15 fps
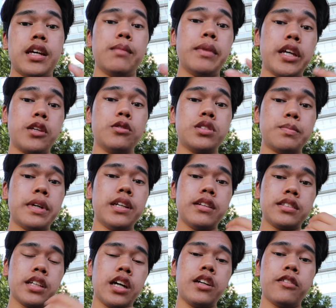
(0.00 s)
They make you spend a
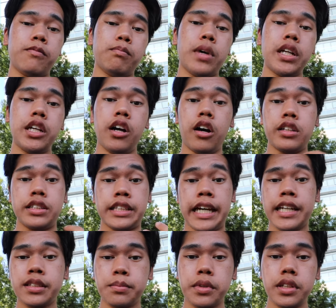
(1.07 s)
ton of money on
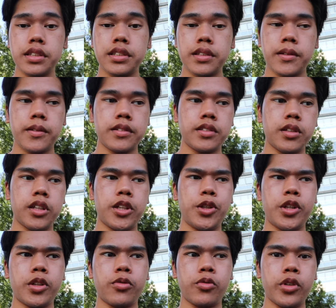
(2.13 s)
textbooks so then you
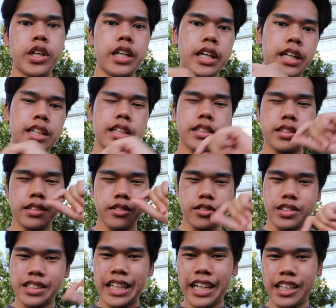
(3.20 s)
can read it and then
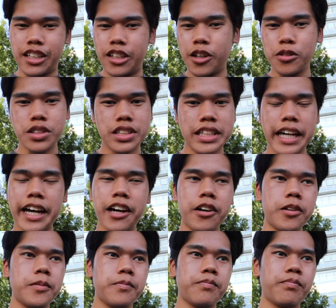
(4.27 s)
take notes
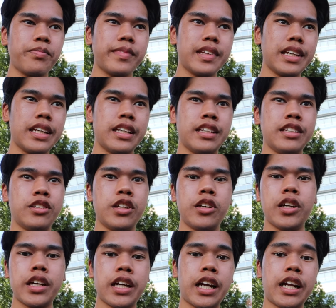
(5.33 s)
down and
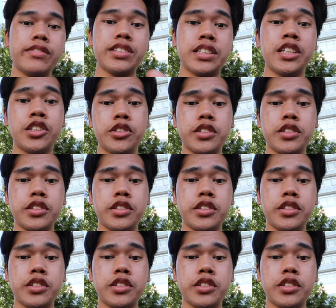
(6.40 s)
you kind of have to teach